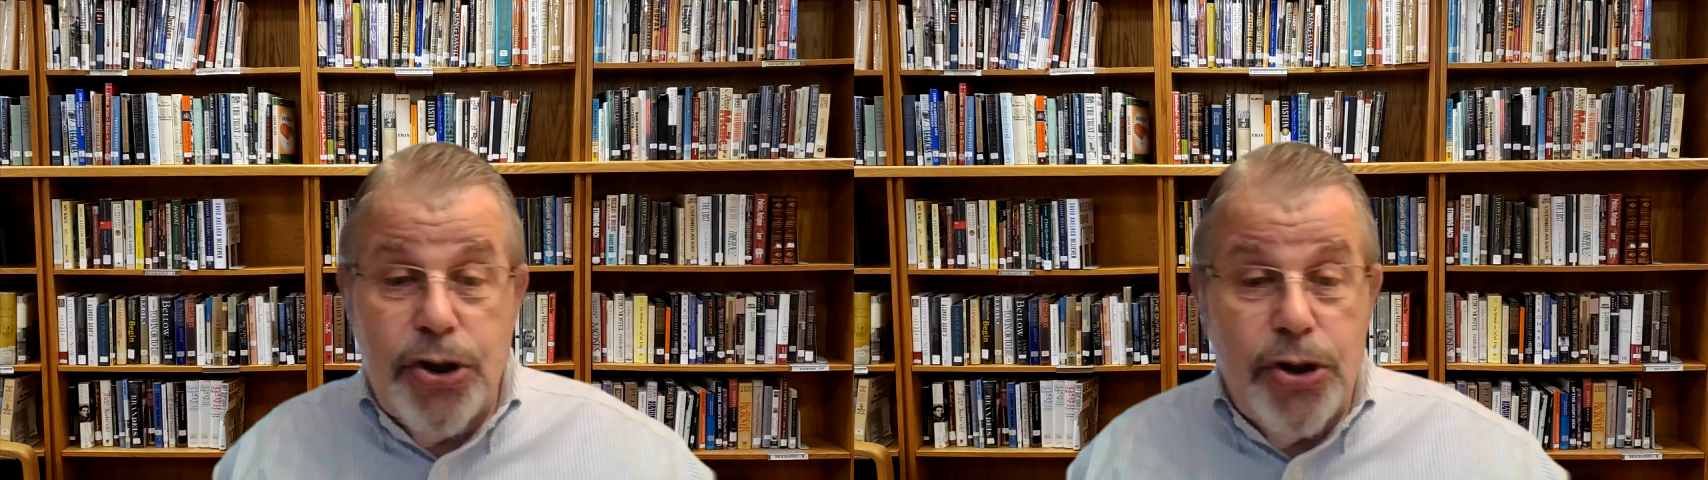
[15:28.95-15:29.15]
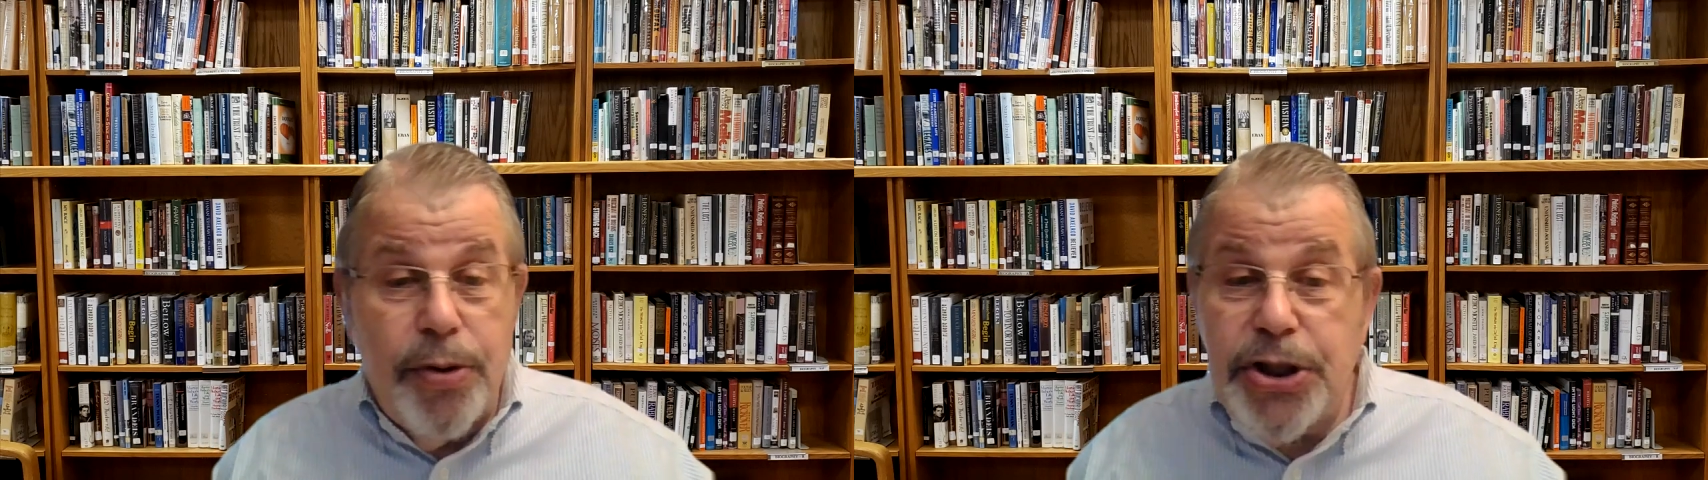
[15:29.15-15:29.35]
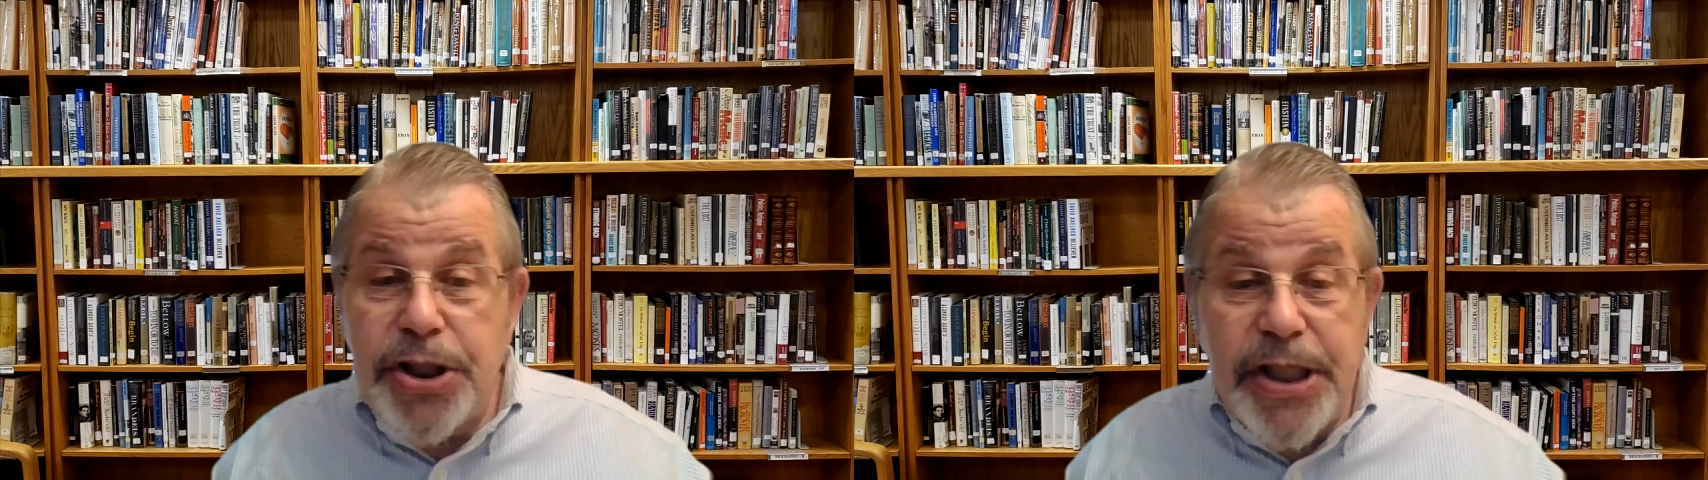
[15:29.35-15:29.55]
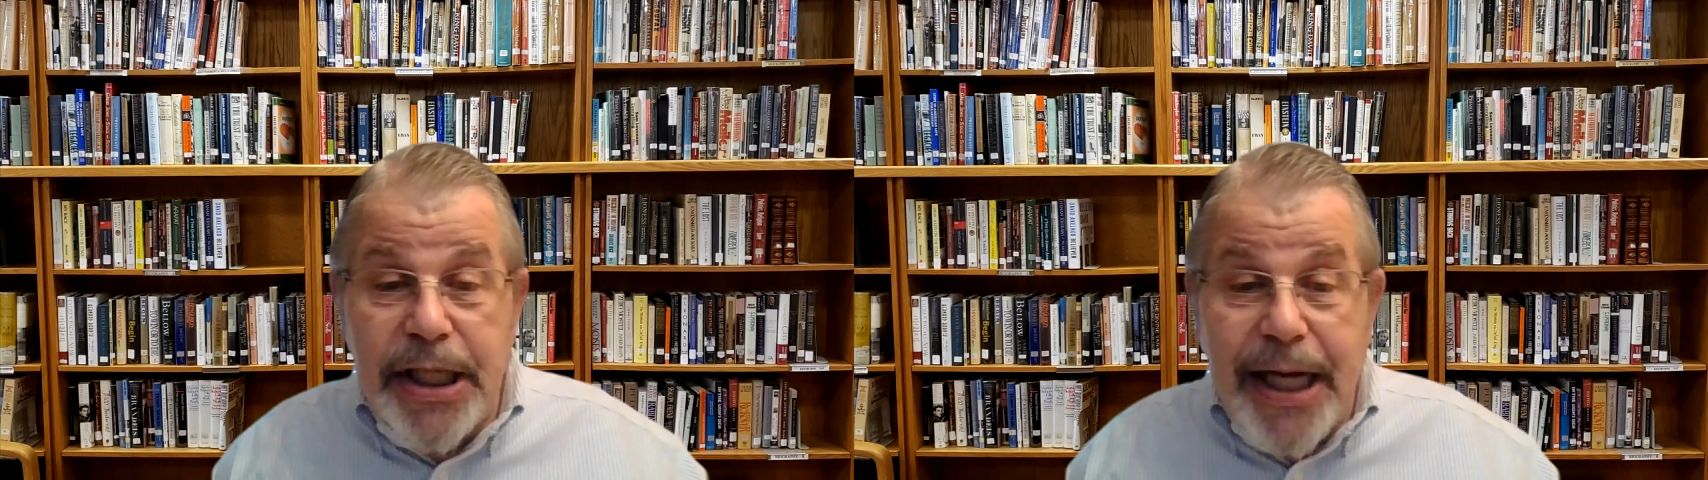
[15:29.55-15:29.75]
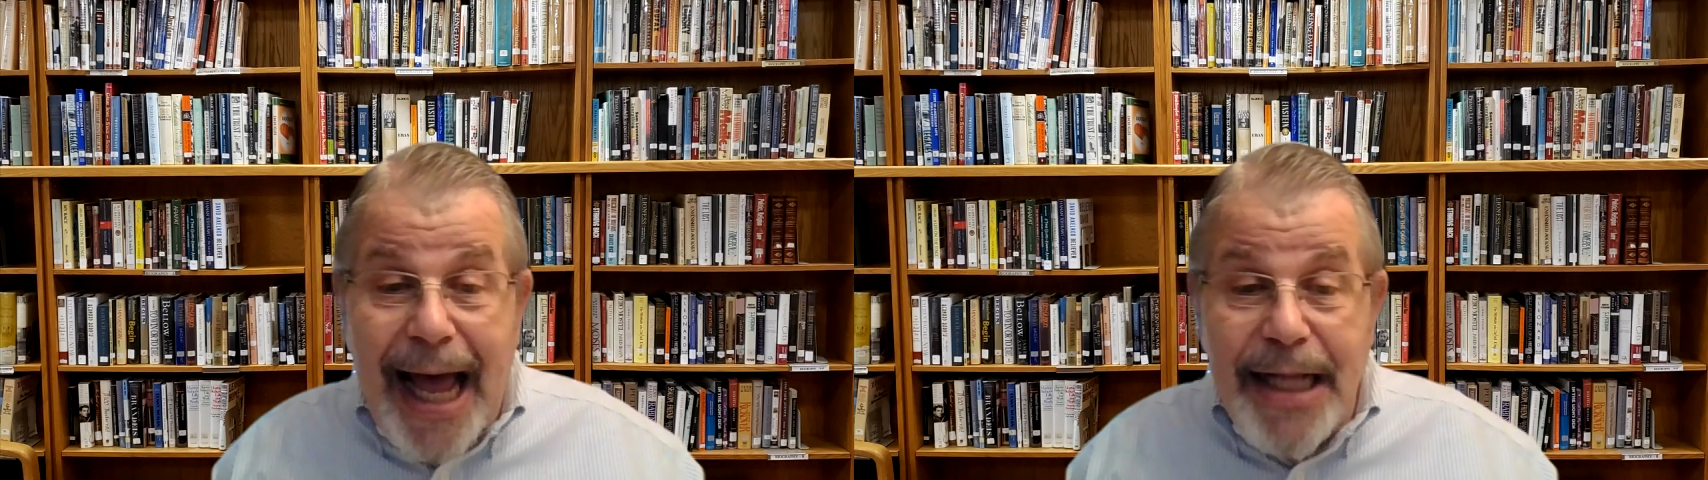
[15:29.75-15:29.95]
Jewish as
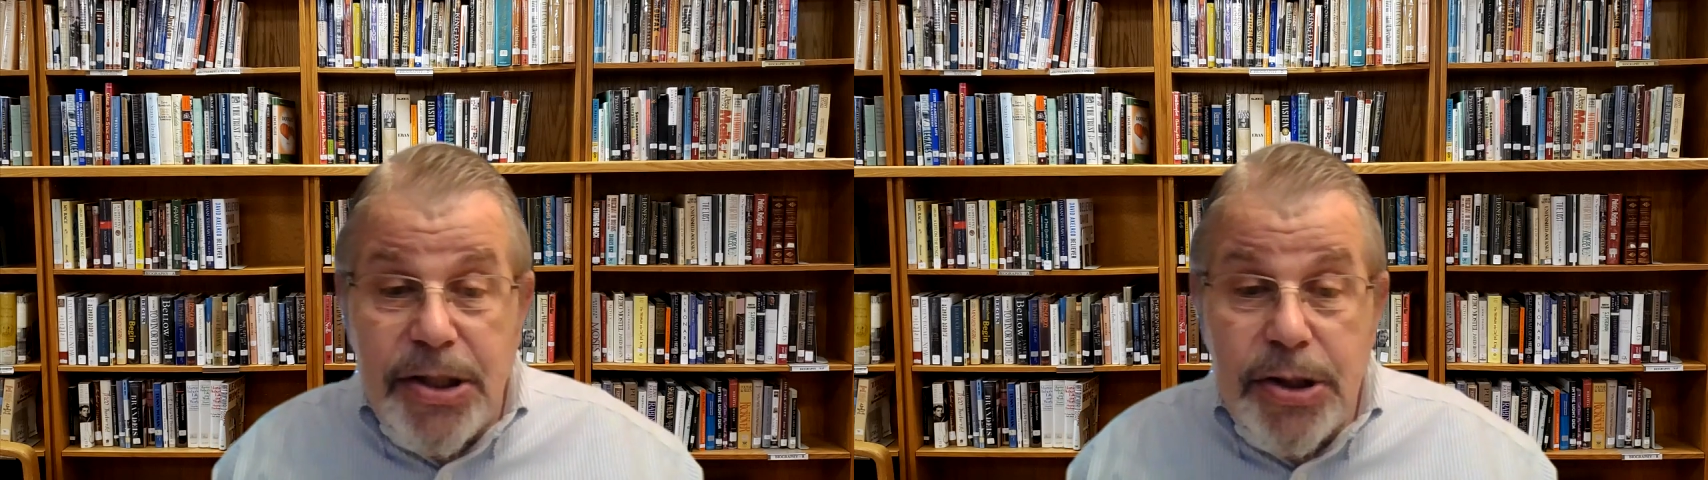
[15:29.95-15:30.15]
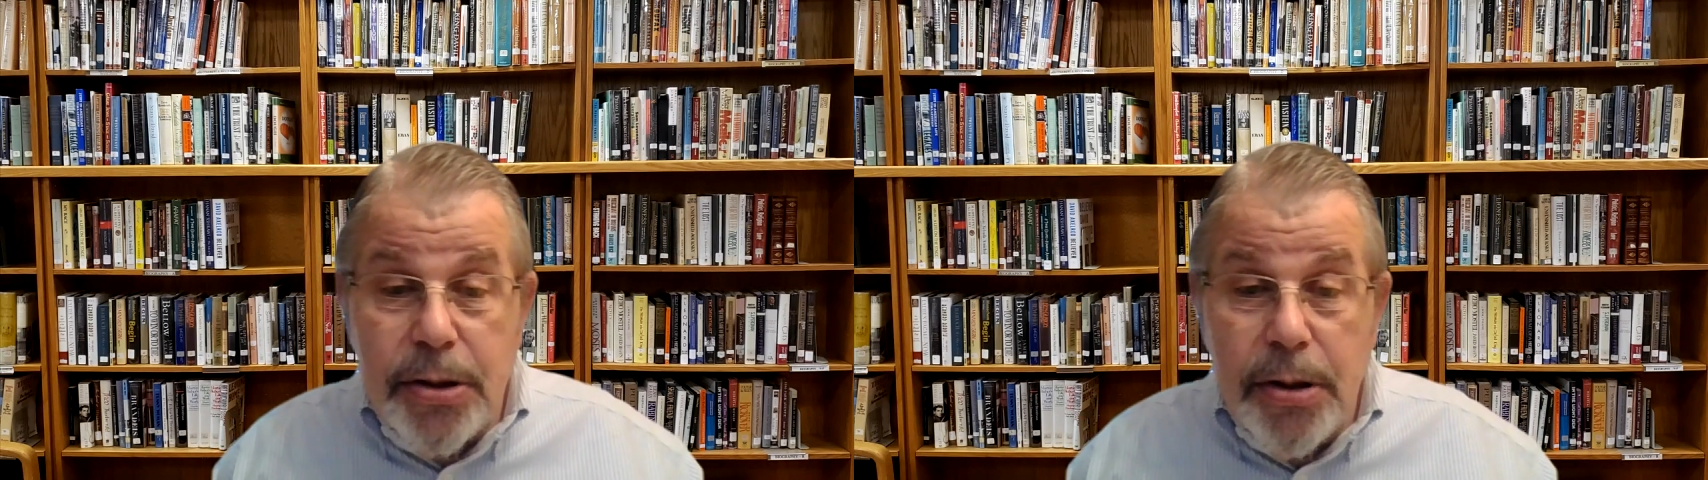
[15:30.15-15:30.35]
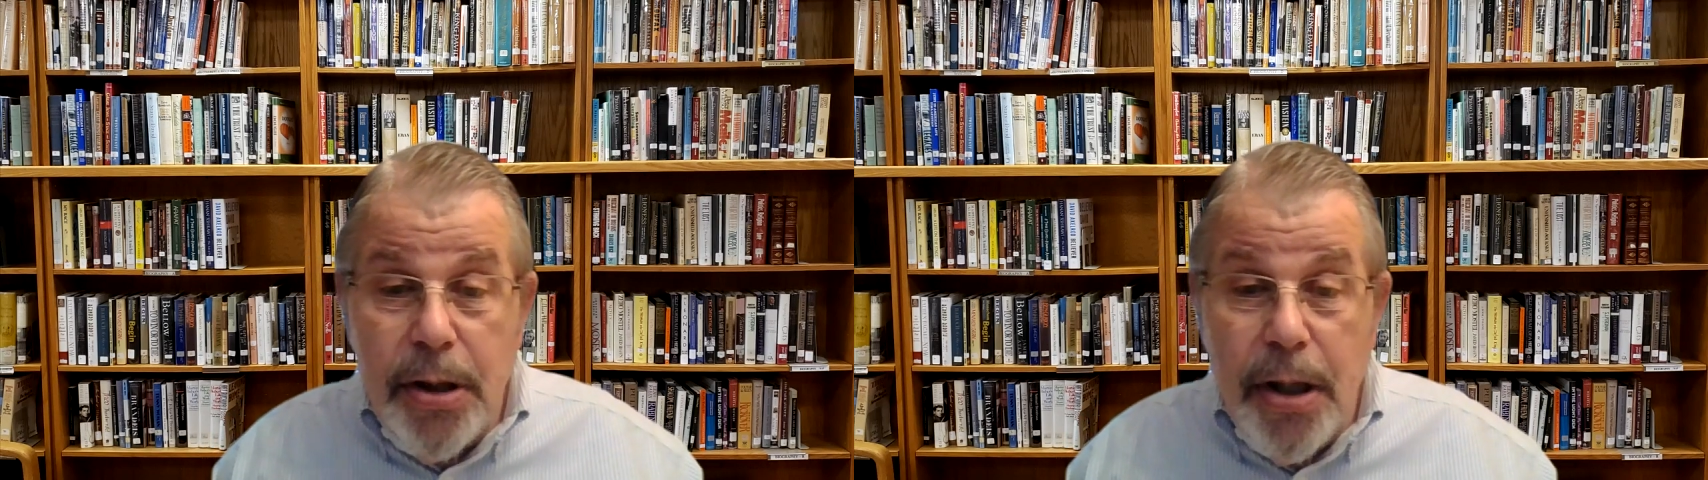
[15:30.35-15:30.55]
it gets,